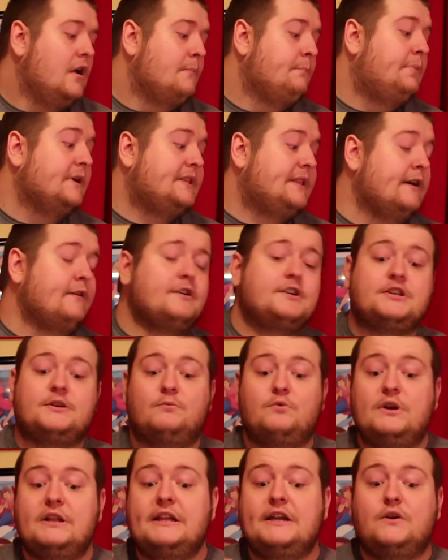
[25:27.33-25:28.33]
But there were some
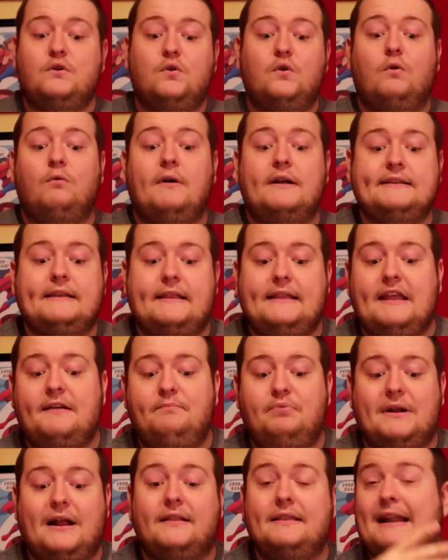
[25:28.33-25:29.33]
really cool ones that they
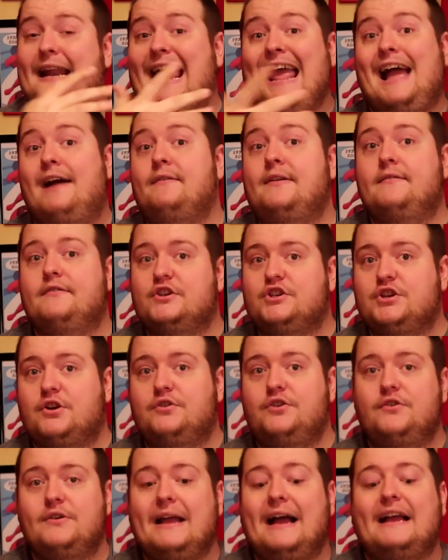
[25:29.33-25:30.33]
put out that I haven't even shown
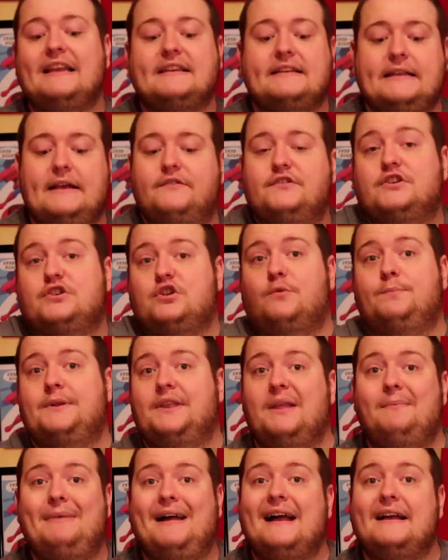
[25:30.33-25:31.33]
you guys because I was just opening
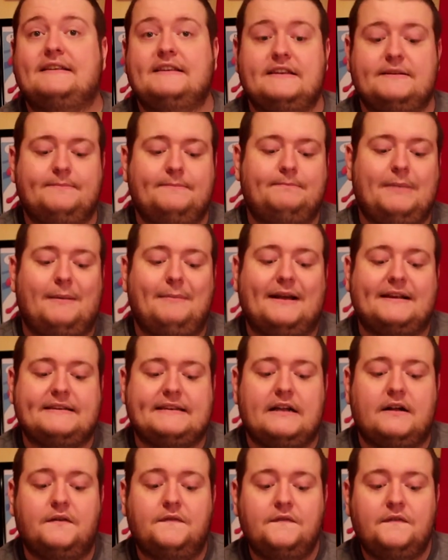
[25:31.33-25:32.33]
the boxes by
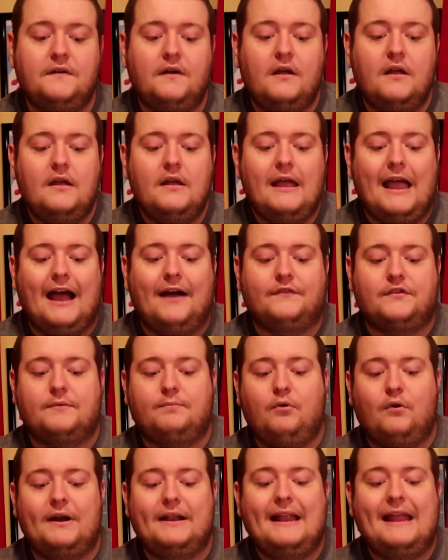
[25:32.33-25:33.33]
myself after a
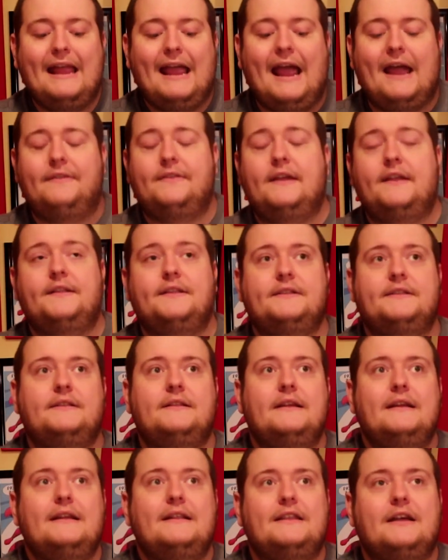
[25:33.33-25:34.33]
point. And then
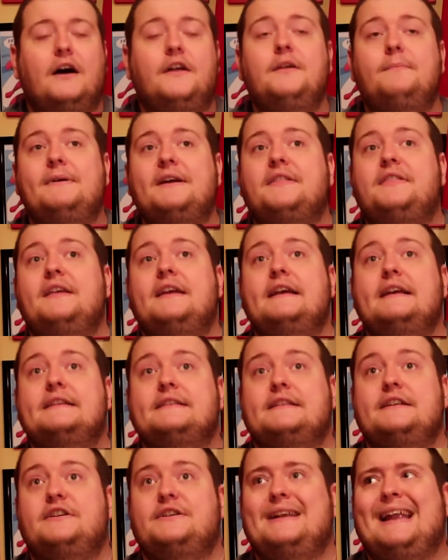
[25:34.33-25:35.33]
the other big thing is
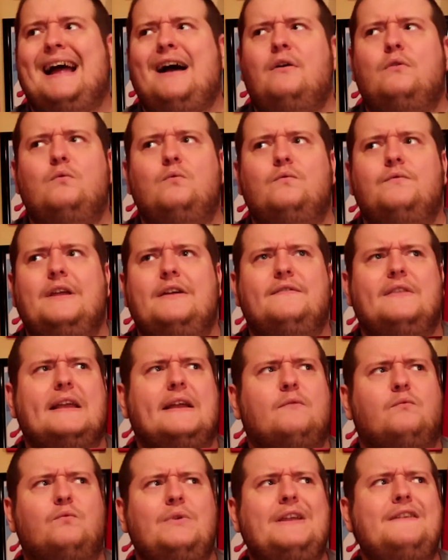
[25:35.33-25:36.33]
they've like
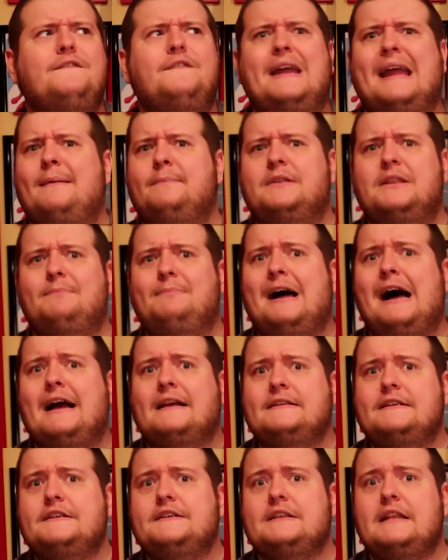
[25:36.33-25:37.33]
revamped the
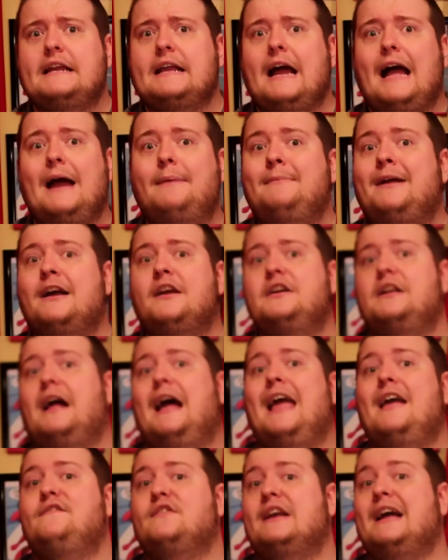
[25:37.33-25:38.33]
boxes. Like I
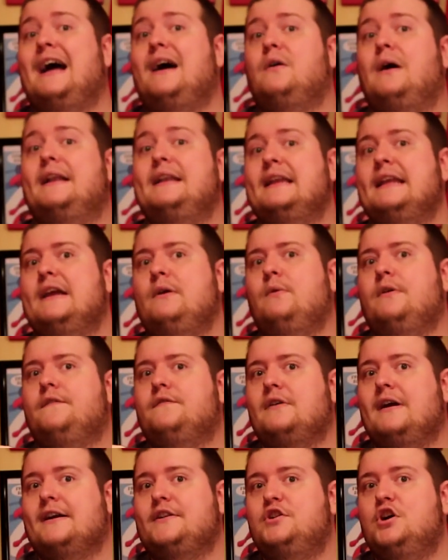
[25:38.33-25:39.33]
didn't get one
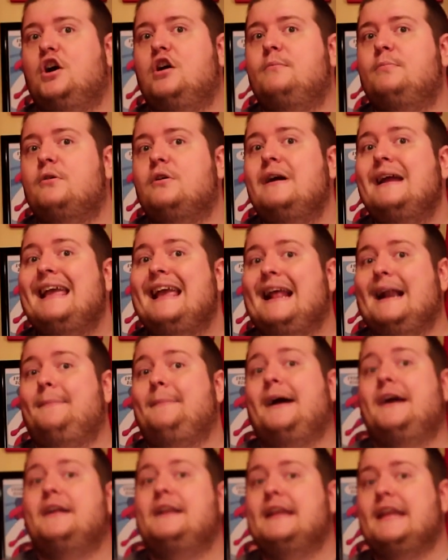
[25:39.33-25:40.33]
for October and I'm
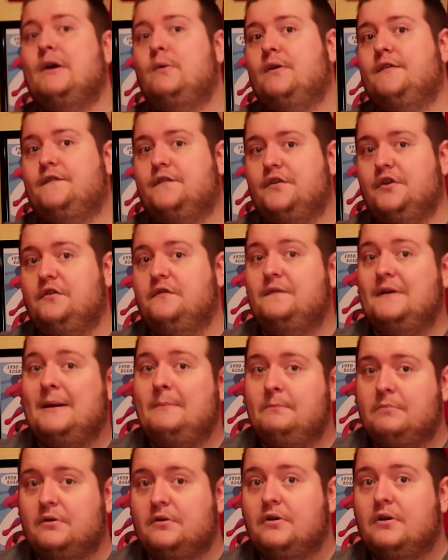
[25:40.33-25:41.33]
not going to get one for
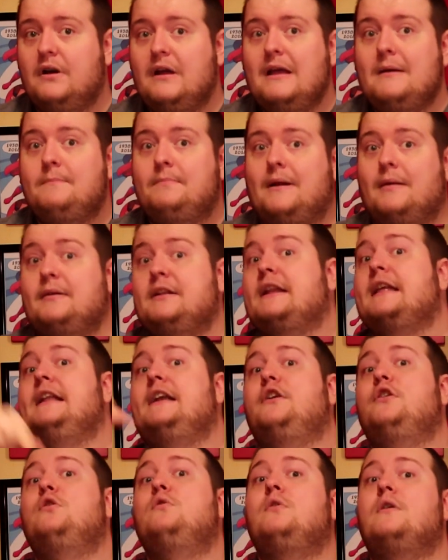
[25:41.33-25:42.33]
November, but I'm going to get
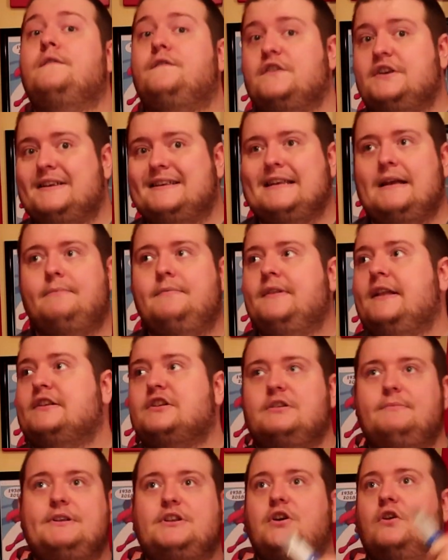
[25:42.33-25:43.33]
a new one for December that's
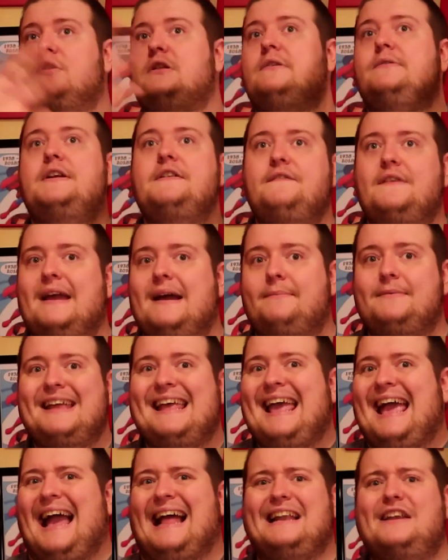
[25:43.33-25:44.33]
going to be totally revamped
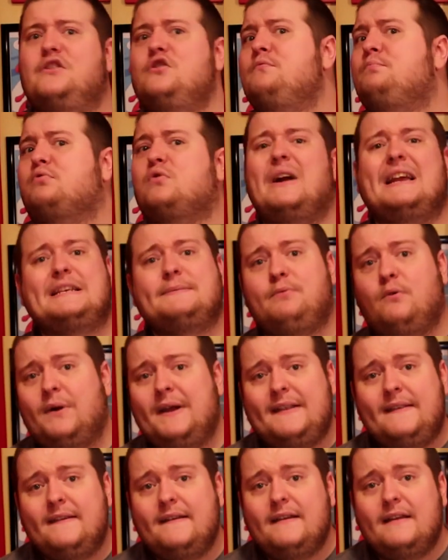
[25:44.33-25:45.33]
at a new price
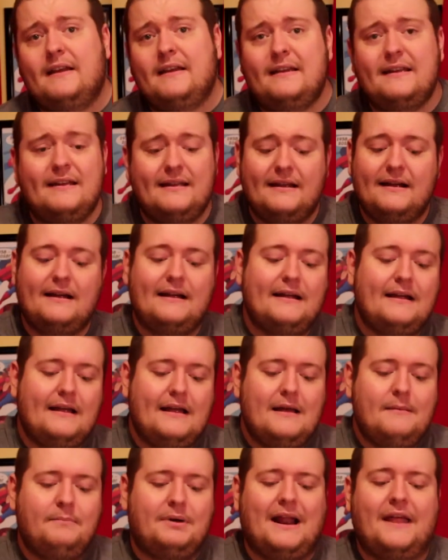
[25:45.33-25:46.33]
point.
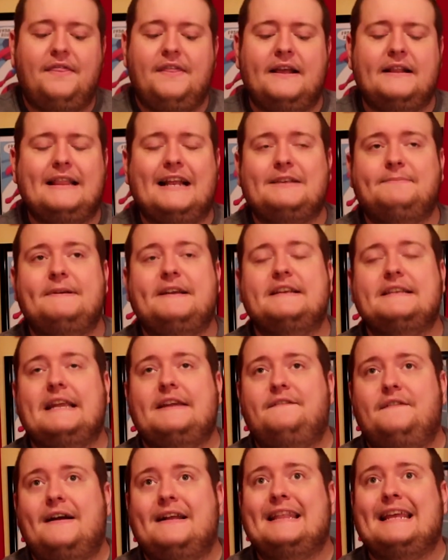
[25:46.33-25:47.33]
But I think that's because they
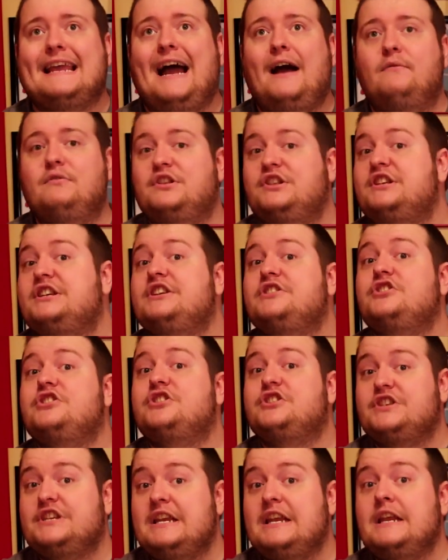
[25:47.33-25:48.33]
finally got with
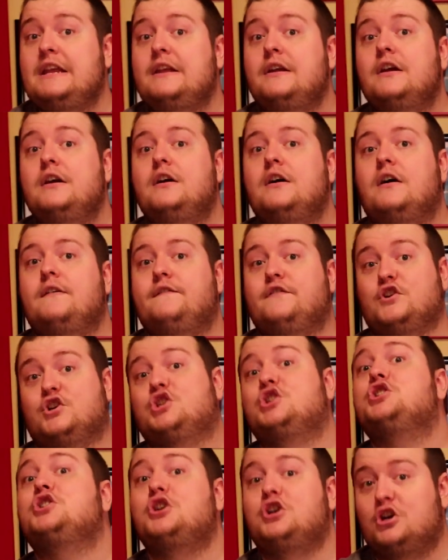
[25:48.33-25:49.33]
CGC for
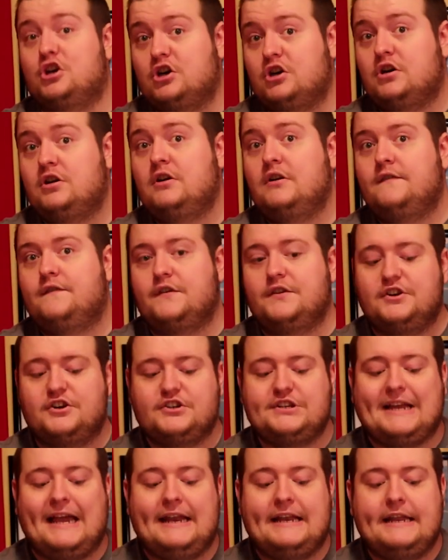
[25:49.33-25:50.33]
sure for their
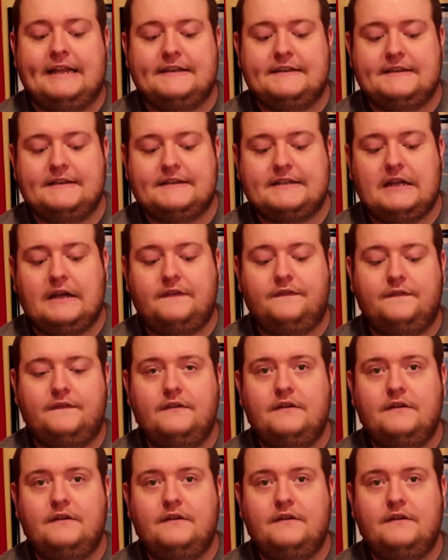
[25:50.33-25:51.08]
signings and stuff.